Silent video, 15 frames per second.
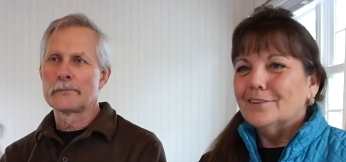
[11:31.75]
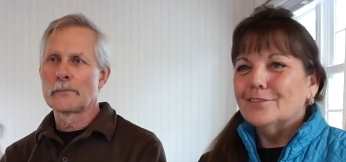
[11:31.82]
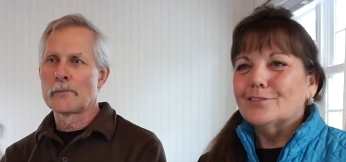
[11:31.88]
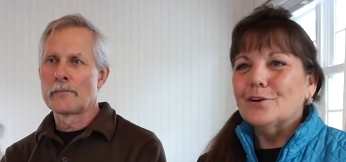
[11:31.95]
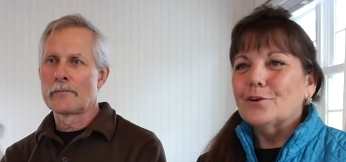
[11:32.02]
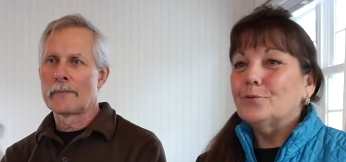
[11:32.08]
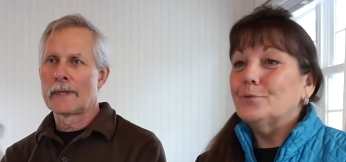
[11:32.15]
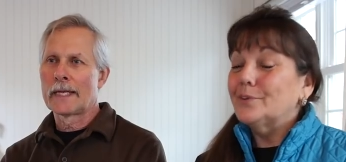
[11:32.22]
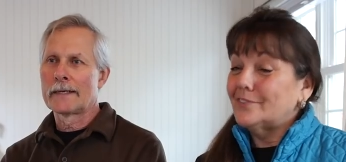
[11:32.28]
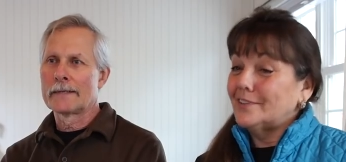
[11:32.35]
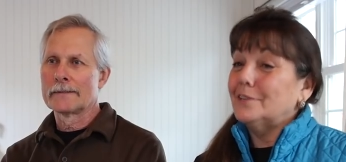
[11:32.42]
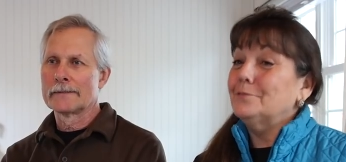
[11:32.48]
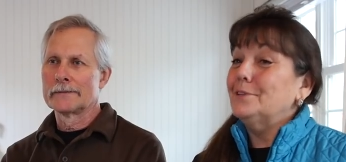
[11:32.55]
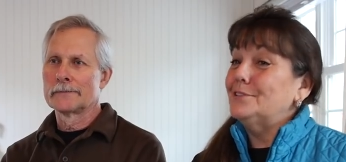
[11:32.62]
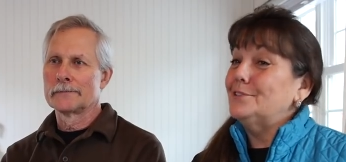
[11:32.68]
Speaker 1: So we
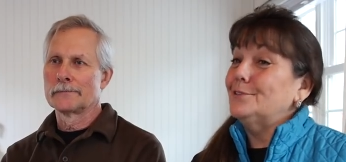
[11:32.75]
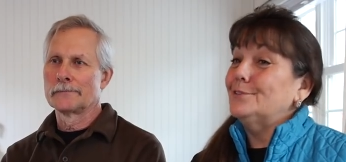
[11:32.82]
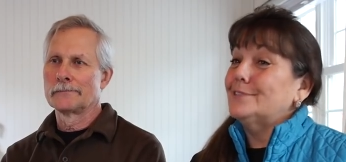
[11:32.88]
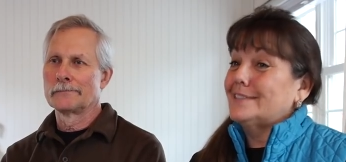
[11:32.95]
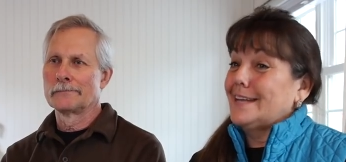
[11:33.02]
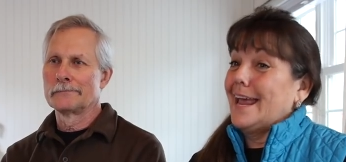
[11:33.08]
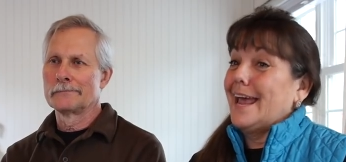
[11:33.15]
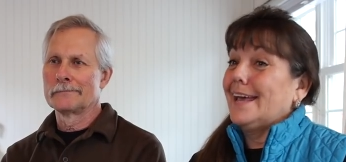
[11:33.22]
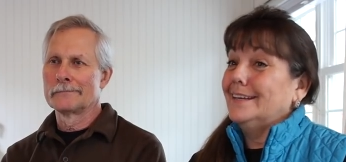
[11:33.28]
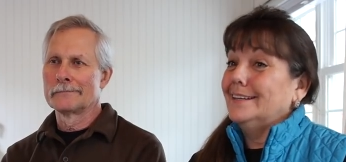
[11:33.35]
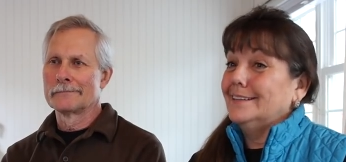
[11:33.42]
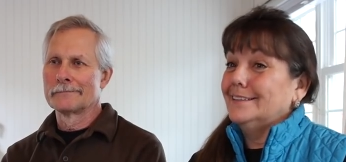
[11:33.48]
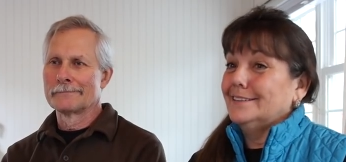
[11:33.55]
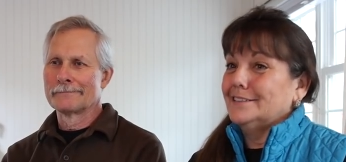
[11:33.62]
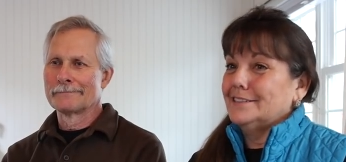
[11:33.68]
said we do
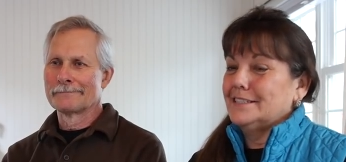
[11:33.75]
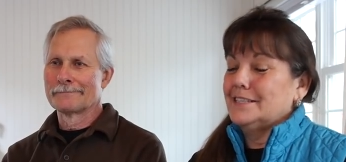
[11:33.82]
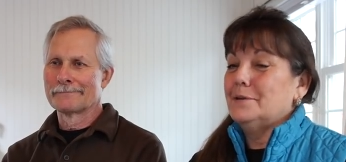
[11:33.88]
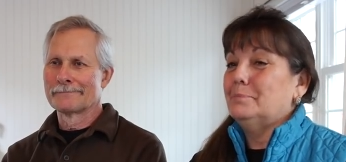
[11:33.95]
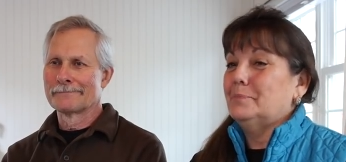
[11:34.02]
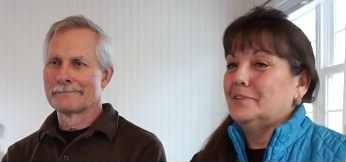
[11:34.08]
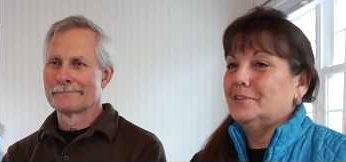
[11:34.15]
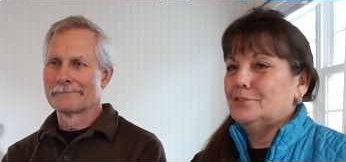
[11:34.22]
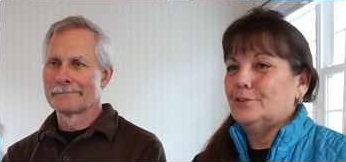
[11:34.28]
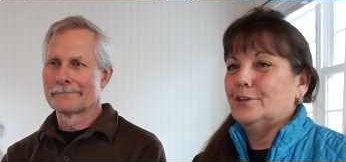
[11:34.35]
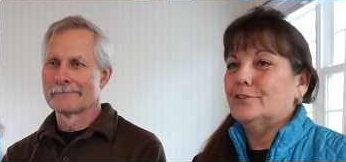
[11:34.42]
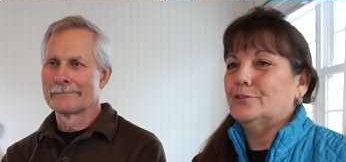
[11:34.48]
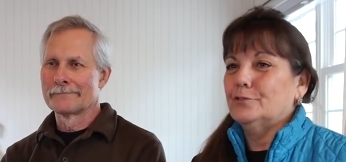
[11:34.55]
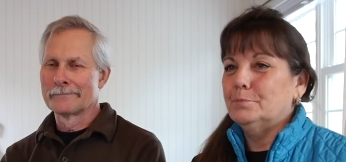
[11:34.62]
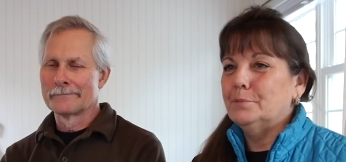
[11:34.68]
10 tips and
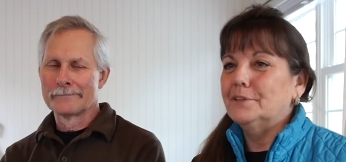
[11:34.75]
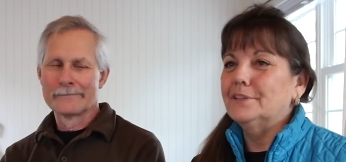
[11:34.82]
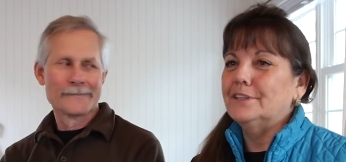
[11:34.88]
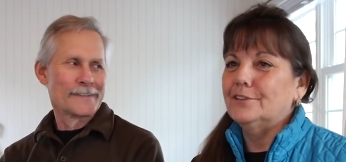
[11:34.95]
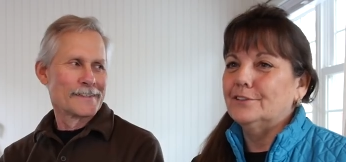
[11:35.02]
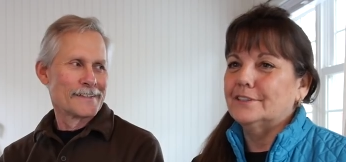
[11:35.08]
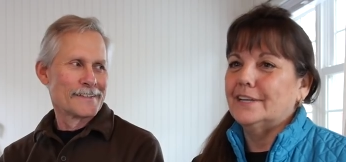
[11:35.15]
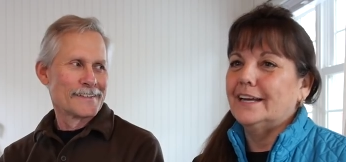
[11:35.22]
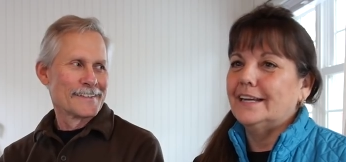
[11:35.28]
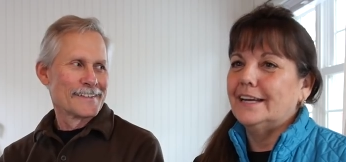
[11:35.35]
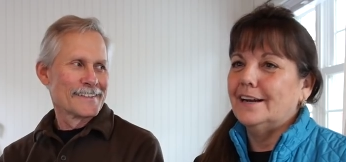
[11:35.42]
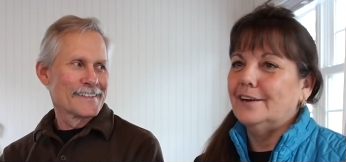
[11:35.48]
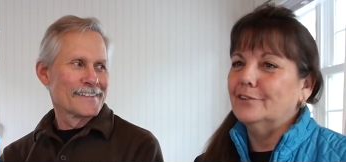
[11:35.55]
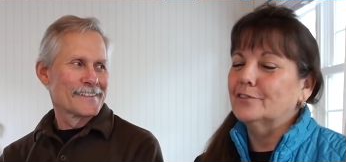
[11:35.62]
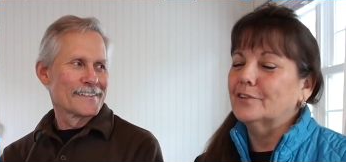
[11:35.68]
tricks for building your tiny
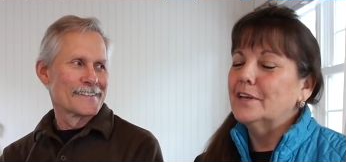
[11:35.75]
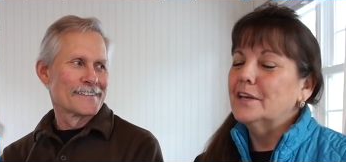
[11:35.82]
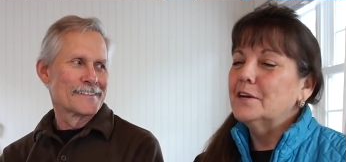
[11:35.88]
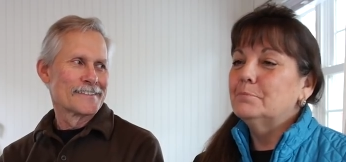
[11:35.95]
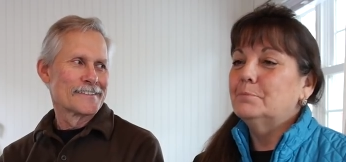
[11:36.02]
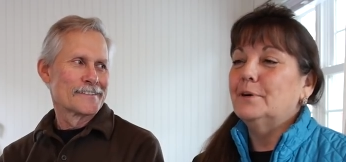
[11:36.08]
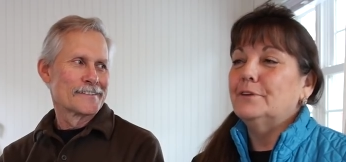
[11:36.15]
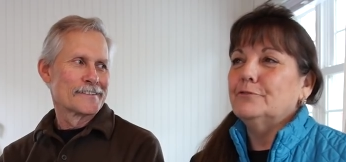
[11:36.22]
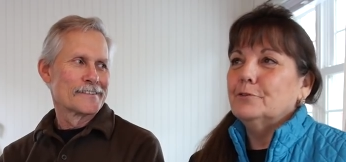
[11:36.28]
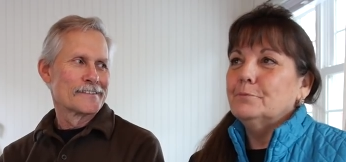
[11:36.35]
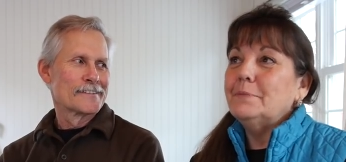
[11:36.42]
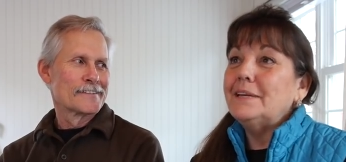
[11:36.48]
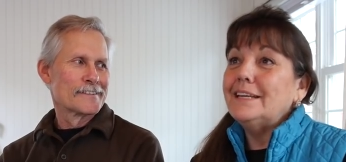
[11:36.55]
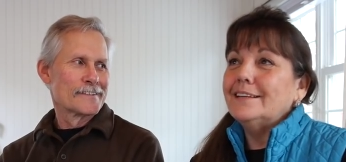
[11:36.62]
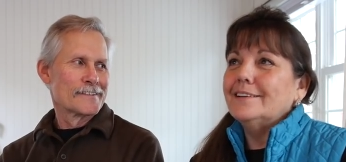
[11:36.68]
house, but for
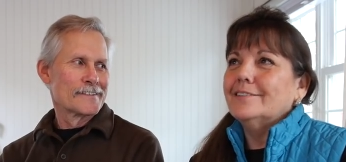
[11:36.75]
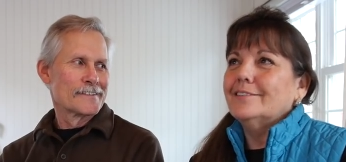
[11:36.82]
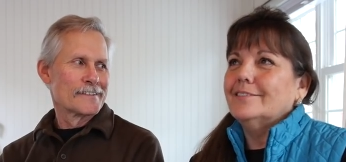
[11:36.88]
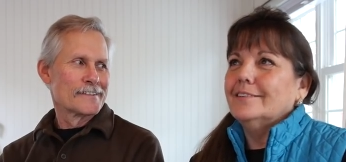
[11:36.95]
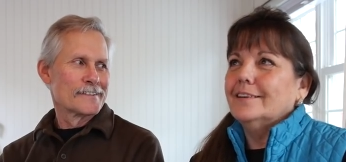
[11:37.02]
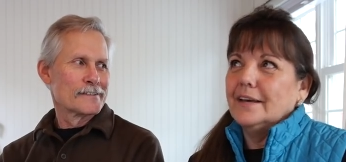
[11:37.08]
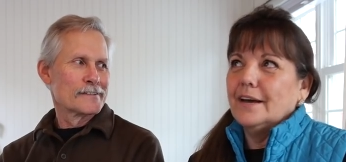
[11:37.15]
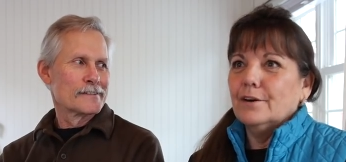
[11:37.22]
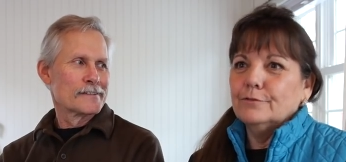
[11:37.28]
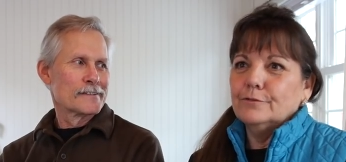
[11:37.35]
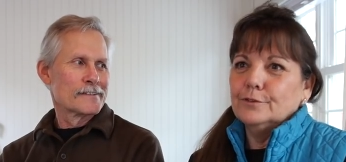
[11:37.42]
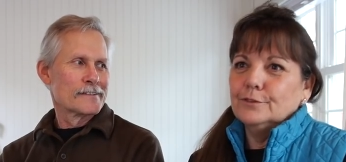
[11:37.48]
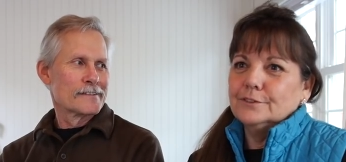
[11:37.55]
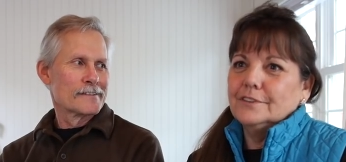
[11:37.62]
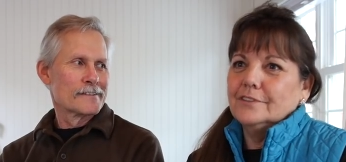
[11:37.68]
me, as the
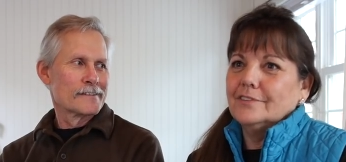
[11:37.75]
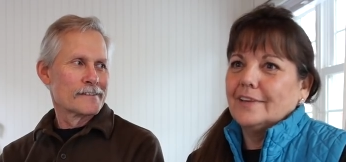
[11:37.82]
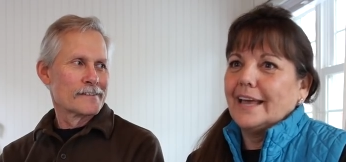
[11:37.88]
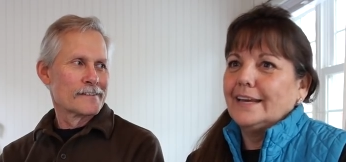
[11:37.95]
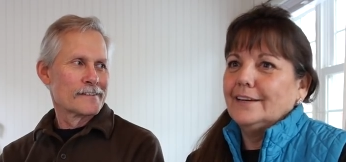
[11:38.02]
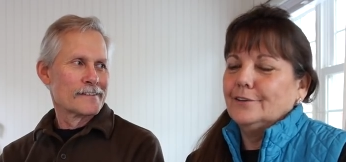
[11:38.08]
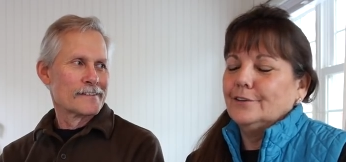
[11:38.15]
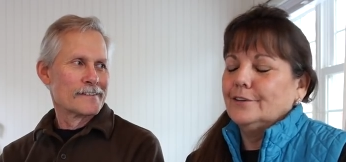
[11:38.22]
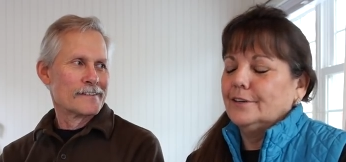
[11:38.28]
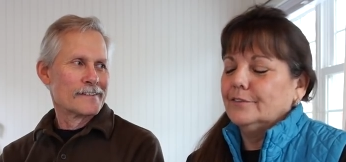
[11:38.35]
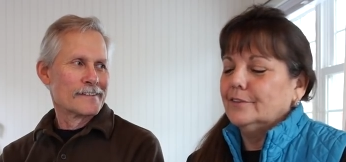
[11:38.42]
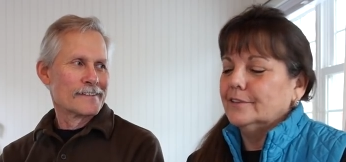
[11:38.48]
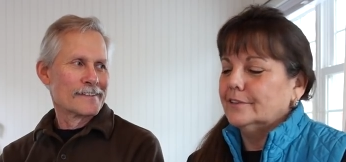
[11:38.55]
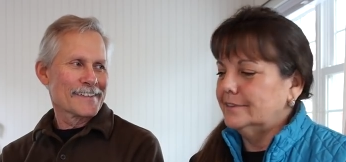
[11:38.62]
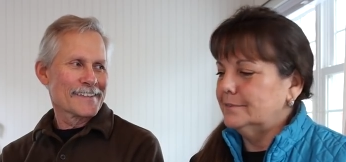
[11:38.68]
helpful designer of
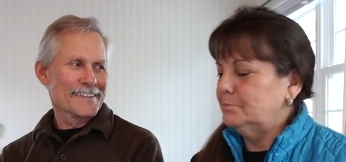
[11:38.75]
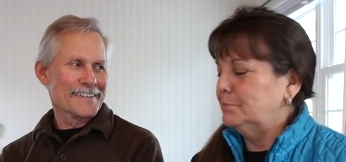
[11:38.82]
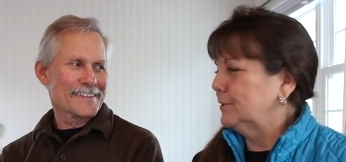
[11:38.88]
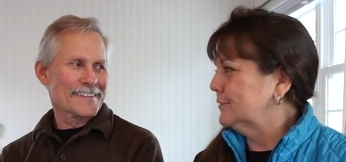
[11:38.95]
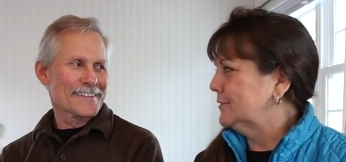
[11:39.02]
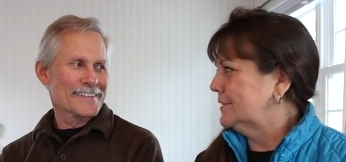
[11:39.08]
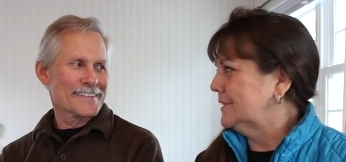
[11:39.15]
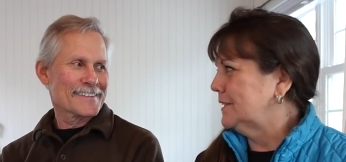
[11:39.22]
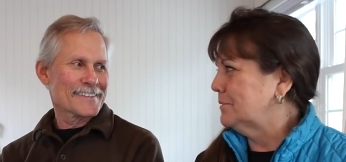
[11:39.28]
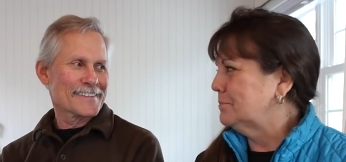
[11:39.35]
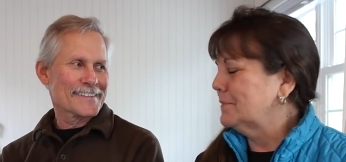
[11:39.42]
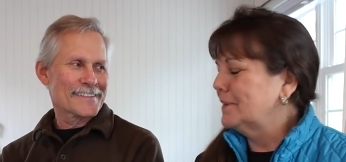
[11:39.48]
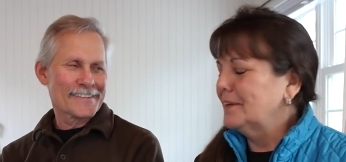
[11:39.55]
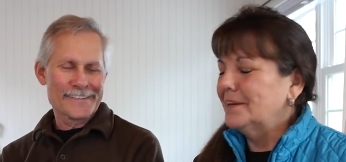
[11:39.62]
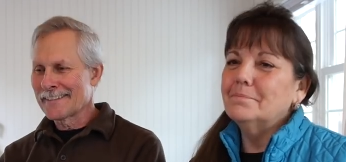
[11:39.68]
the build team,